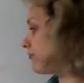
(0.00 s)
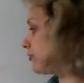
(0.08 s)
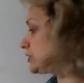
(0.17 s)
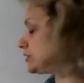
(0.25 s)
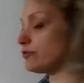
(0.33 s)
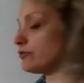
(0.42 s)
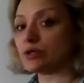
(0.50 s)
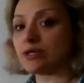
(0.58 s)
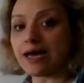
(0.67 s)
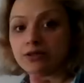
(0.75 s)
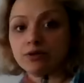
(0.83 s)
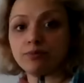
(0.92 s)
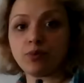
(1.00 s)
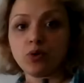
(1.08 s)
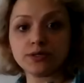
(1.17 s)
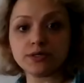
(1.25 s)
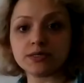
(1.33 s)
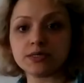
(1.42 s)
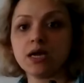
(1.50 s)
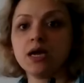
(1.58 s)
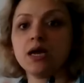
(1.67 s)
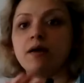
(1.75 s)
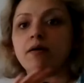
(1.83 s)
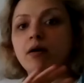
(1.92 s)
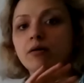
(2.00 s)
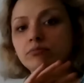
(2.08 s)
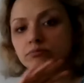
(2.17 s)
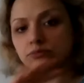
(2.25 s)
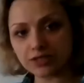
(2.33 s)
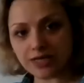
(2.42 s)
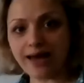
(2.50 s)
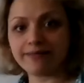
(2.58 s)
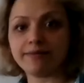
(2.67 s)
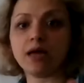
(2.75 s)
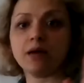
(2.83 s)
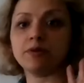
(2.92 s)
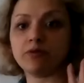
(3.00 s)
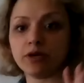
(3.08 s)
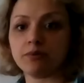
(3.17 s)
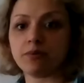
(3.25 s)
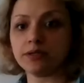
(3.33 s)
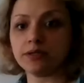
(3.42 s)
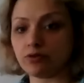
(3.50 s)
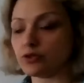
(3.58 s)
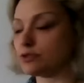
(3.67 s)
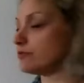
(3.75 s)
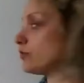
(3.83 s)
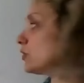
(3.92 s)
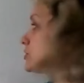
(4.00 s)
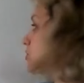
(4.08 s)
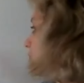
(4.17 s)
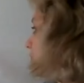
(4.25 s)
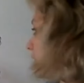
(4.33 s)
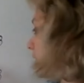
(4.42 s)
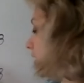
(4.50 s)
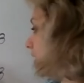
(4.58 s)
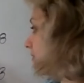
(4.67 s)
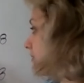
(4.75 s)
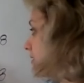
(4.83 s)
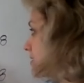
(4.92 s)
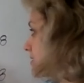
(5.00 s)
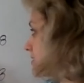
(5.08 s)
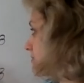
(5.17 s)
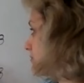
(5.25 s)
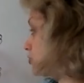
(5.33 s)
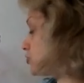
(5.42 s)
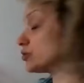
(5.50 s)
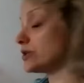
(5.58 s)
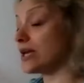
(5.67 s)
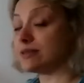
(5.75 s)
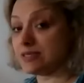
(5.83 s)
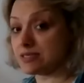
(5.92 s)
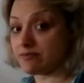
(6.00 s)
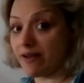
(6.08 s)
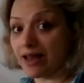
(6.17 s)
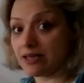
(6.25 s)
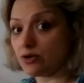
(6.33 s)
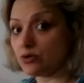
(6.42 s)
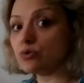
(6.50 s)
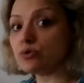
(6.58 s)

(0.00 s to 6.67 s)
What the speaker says: 44 data points. Just add them divided by the 44. So we are going to get this, you should get this value,